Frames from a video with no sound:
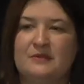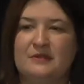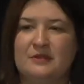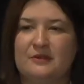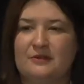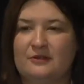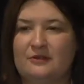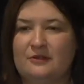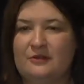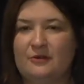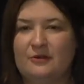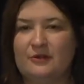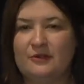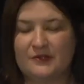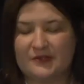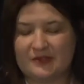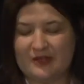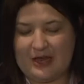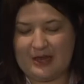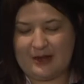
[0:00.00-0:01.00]
on a local
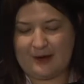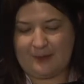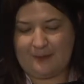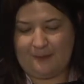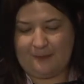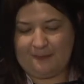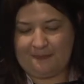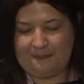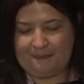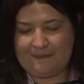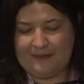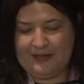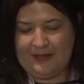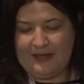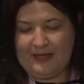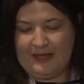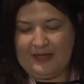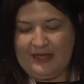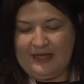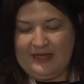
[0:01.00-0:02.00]
scale.
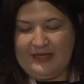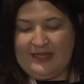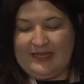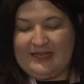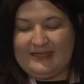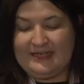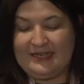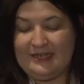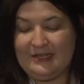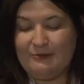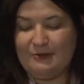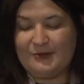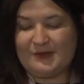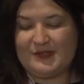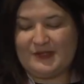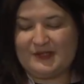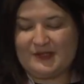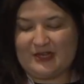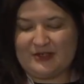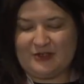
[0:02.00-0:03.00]
Dealing with
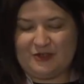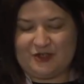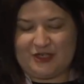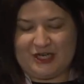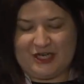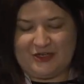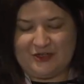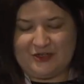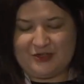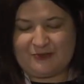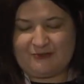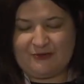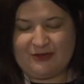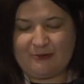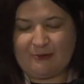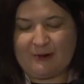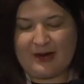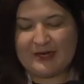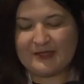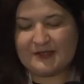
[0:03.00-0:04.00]
these sudden changes
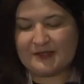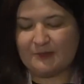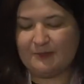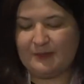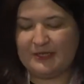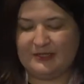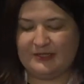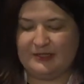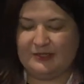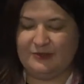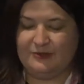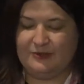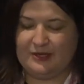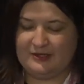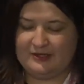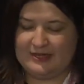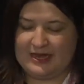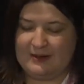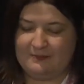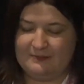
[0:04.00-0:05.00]
requires the ability to
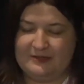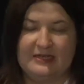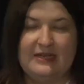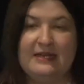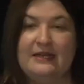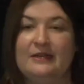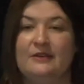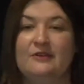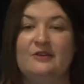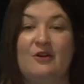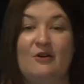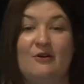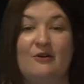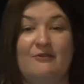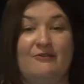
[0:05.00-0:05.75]
adapt and letting go of